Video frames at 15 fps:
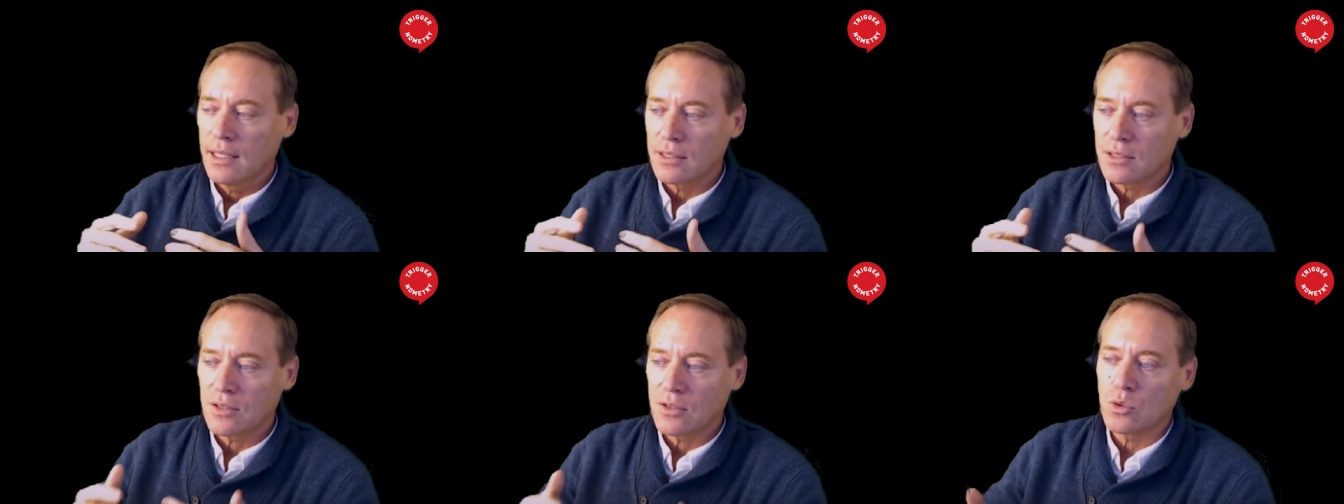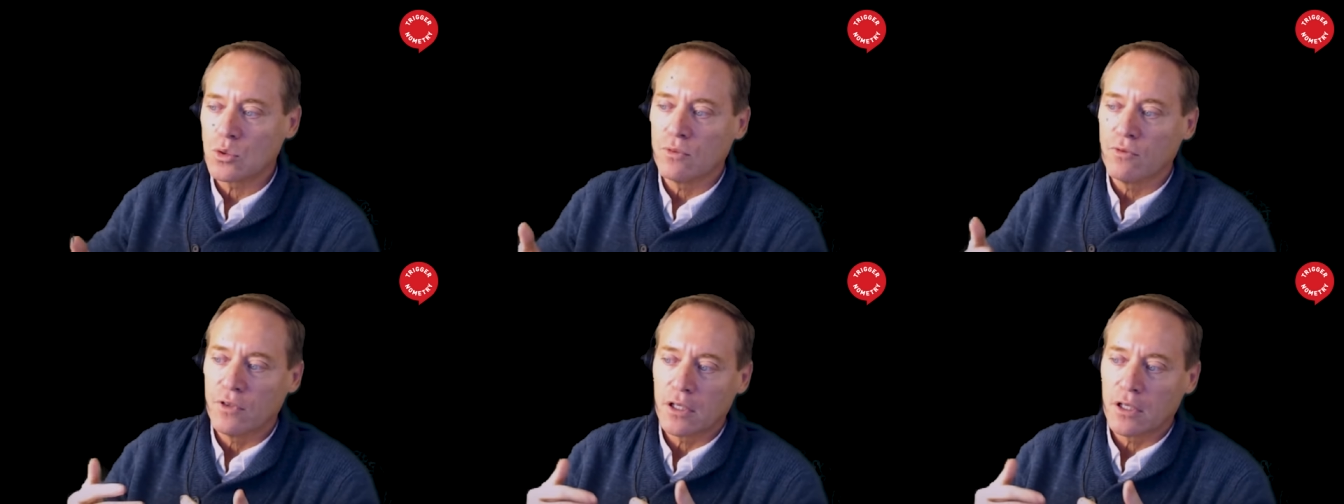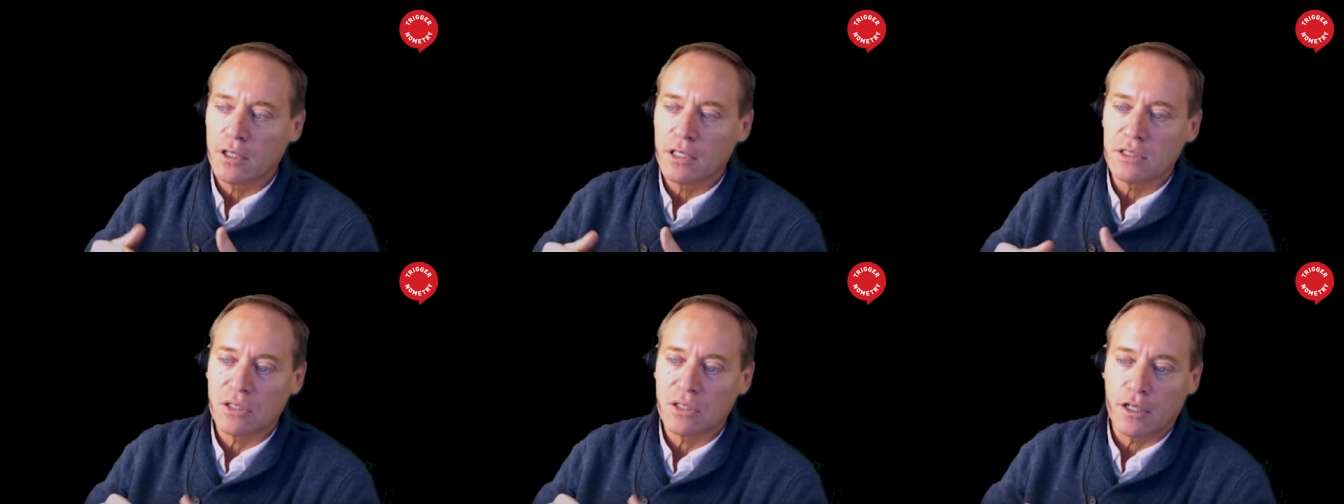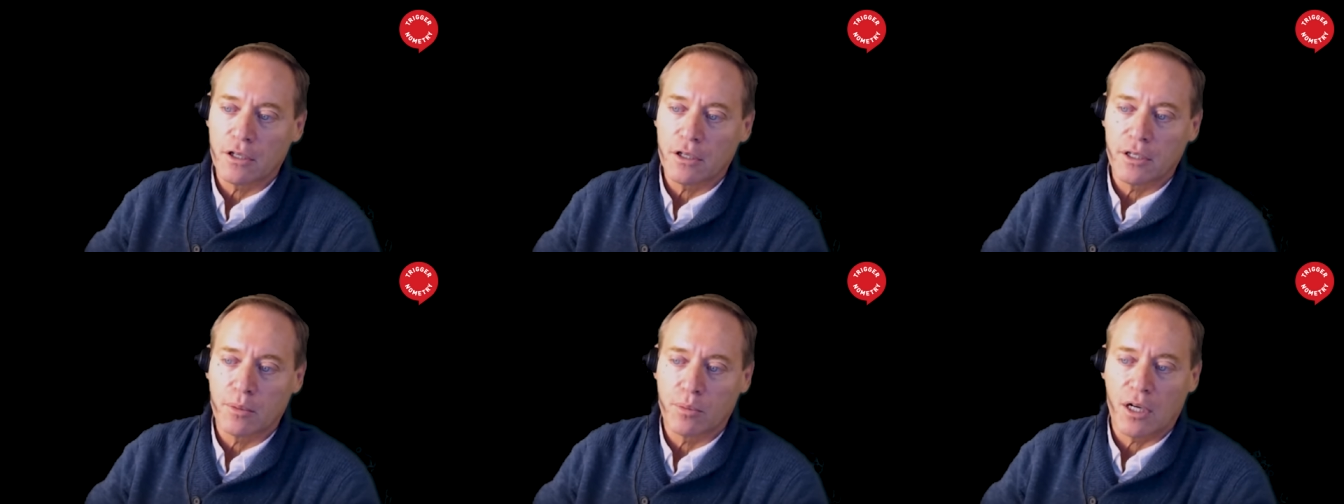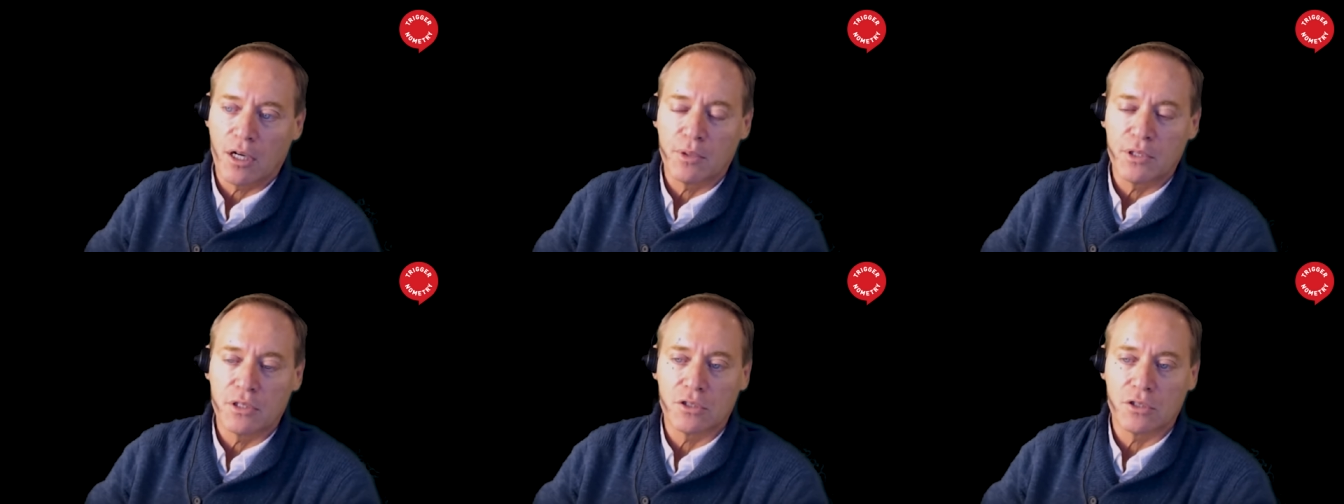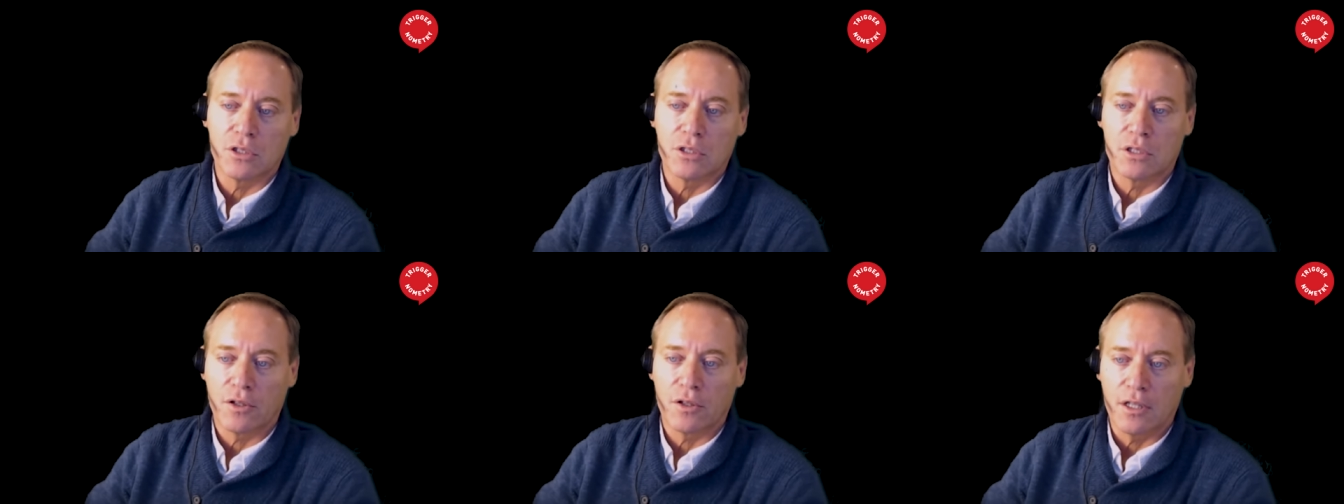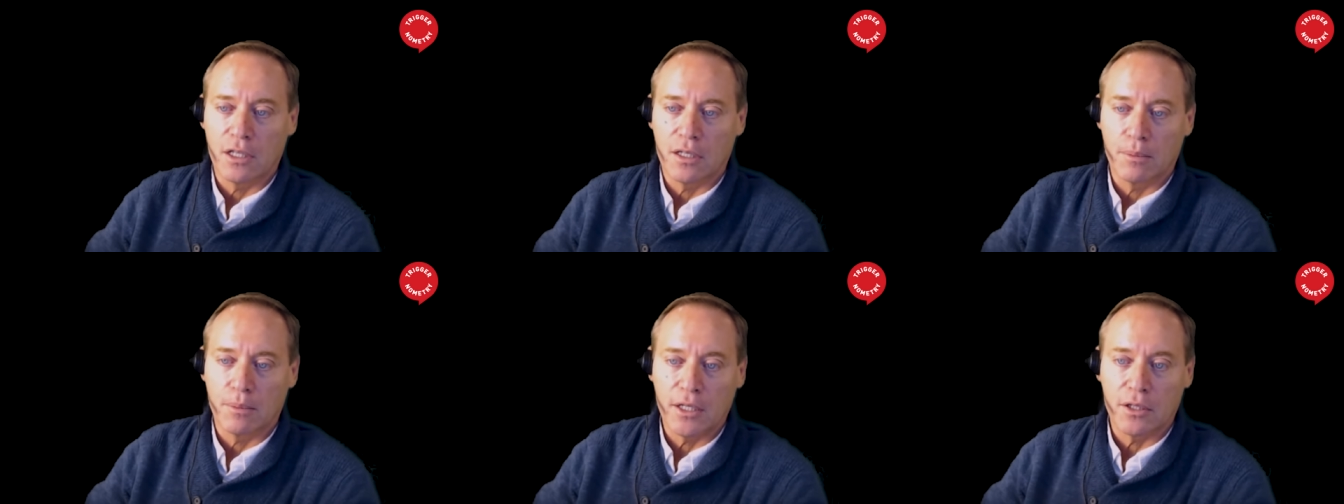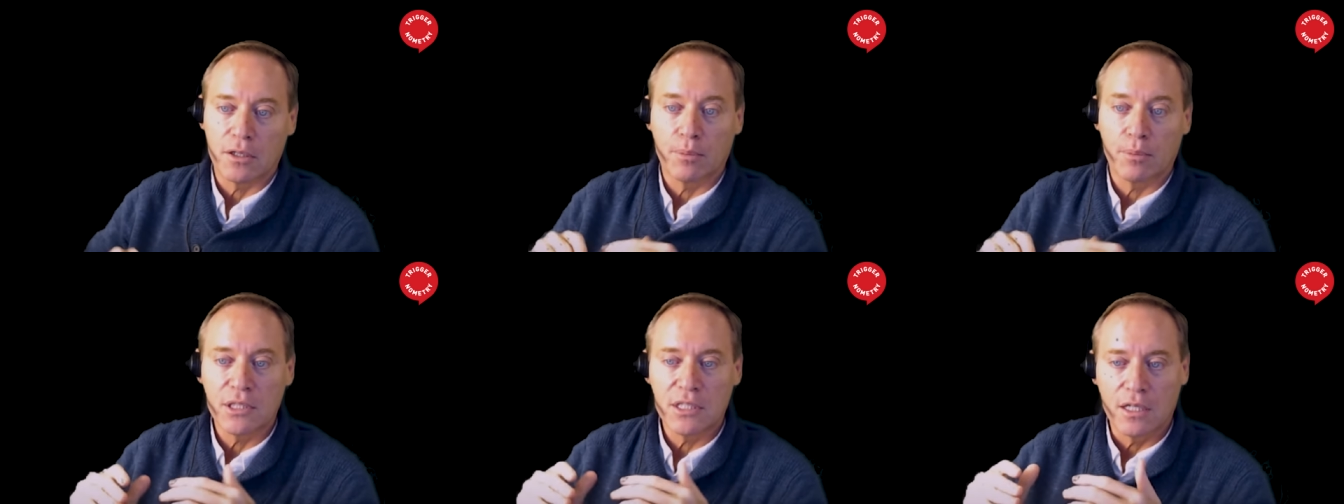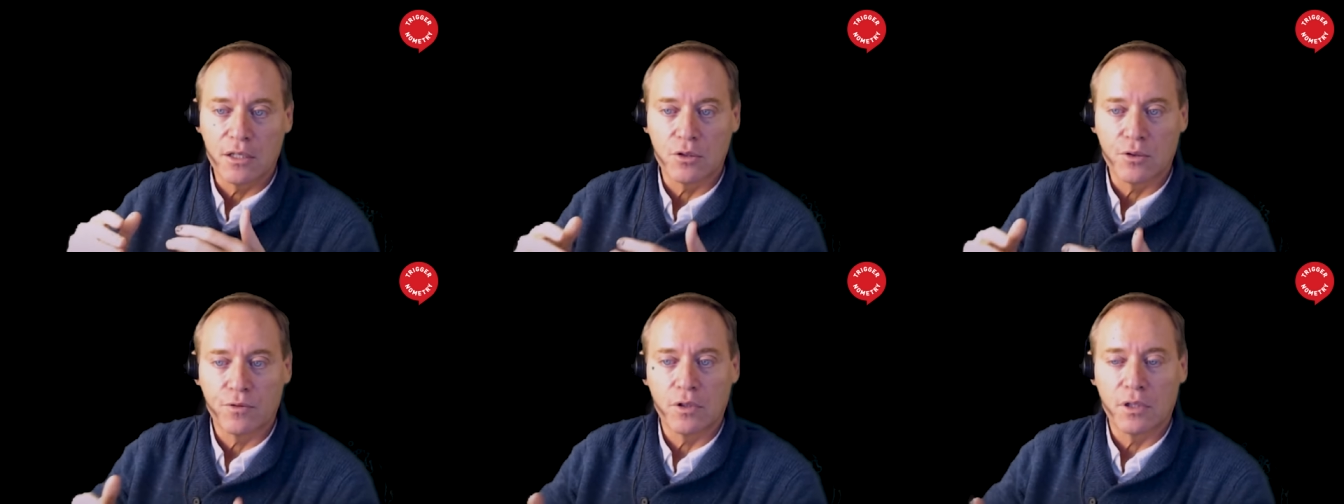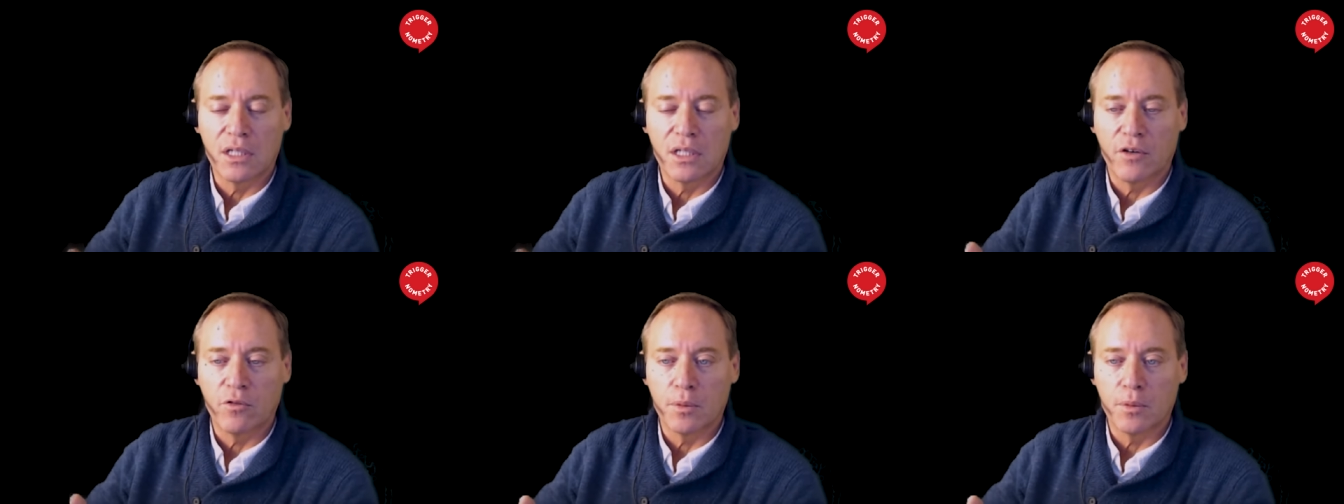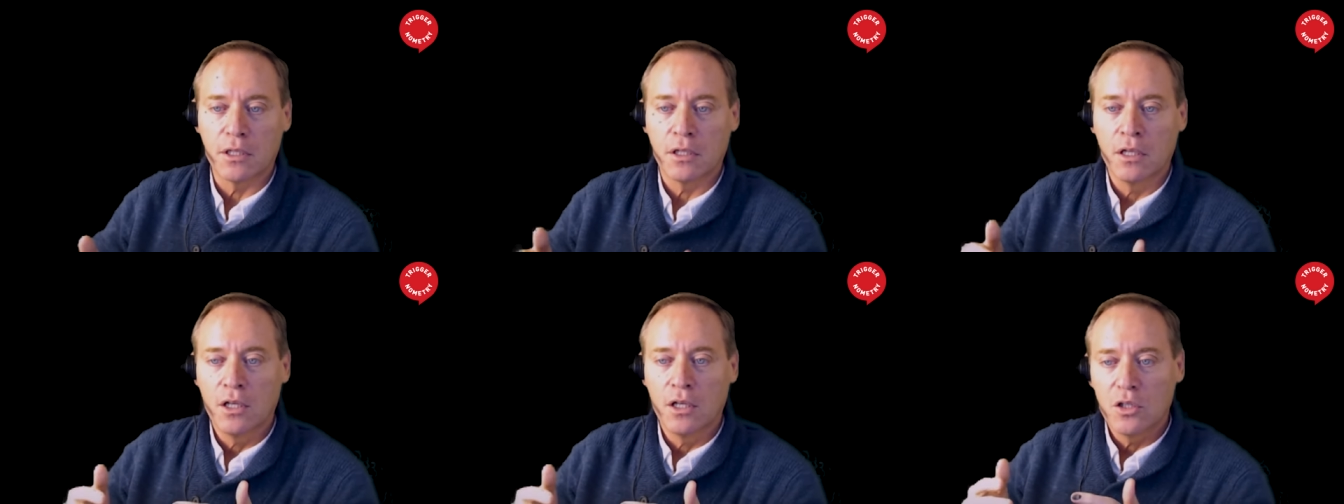it's also a very scary proposition to think about the potential for the government